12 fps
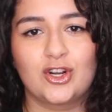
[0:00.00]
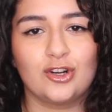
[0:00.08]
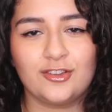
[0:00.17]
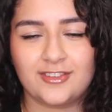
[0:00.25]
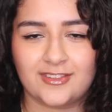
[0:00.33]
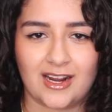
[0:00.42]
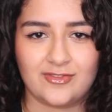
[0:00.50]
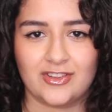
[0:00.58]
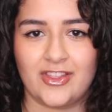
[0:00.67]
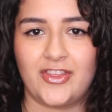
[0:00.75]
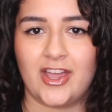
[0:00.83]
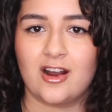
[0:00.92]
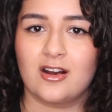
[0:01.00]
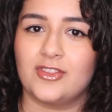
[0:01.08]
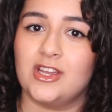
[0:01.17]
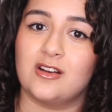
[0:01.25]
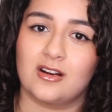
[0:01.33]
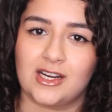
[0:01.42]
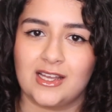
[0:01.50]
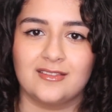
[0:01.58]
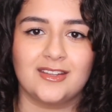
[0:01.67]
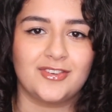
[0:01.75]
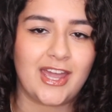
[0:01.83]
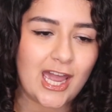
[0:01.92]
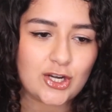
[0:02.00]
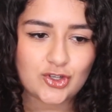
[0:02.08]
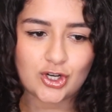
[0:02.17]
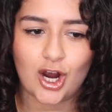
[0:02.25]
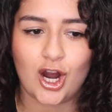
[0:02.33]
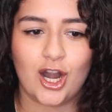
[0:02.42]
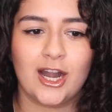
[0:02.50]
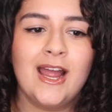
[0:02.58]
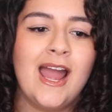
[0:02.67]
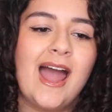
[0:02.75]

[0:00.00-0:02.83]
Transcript: girls discover that they are the guardians of Kandrakar,